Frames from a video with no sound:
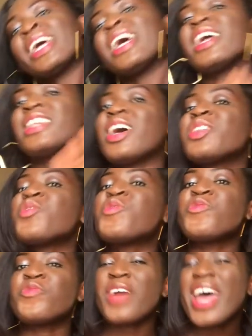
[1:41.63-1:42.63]
Now, the
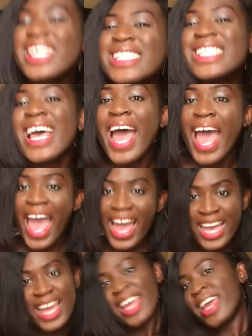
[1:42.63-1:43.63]
first
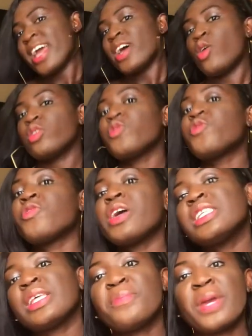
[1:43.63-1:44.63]
hack, or the
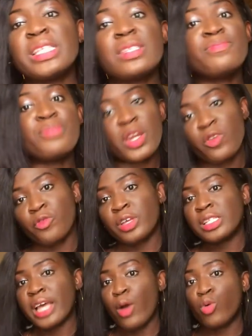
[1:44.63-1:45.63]
first amazing
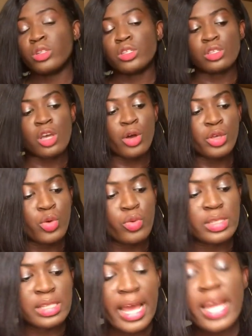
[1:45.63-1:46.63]
benefits I want to tell you,
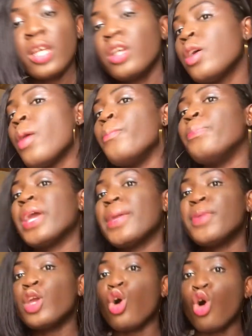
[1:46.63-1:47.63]
is that
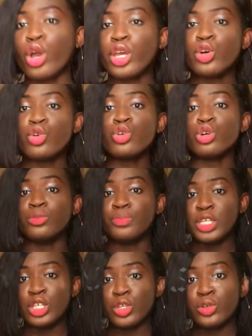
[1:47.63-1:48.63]
baby oil could be
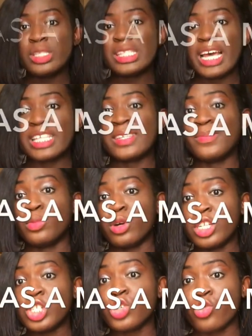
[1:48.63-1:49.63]
used as a
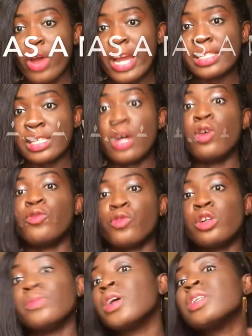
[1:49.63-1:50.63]
moisturizer, of
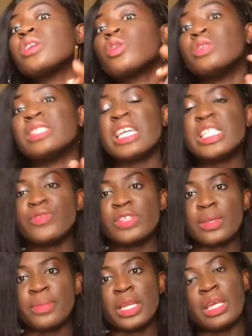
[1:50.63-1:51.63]
course, because it contains
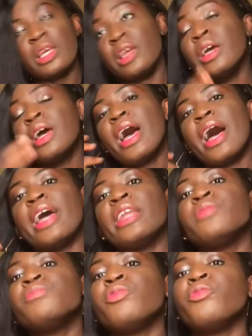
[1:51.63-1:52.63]
vitamin E.
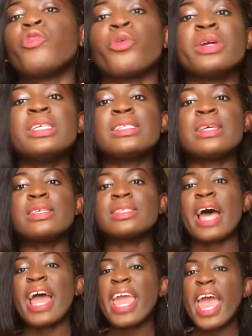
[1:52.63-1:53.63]
And for instance,
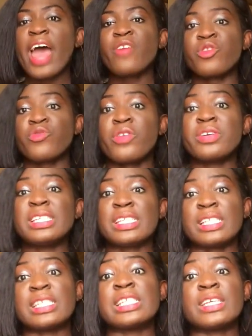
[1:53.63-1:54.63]
I have a very
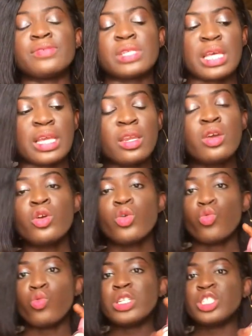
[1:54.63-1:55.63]
sensitive skin,
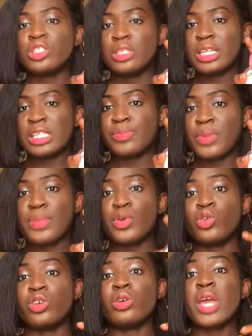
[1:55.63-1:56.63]
which this baby
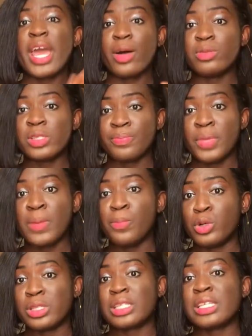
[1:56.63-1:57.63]
oil helps me
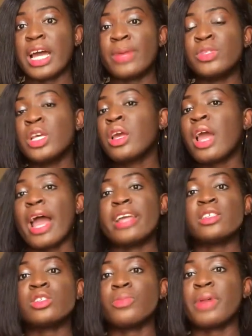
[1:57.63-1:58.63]
most of the times. I
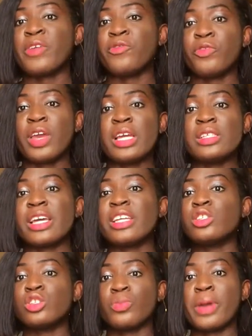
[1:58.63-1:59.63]
use it on my face, I
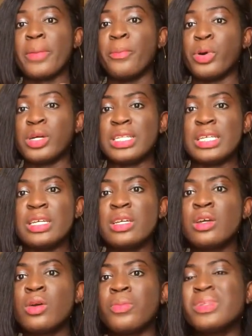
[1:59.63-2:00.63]
use it on my body.
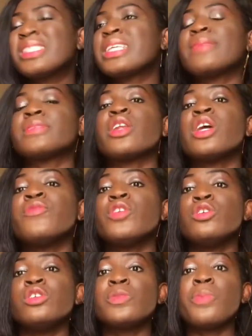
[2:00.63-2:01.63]
Most of the times I don't even
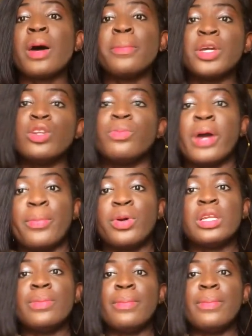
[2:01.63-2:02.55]
use pomade on my body.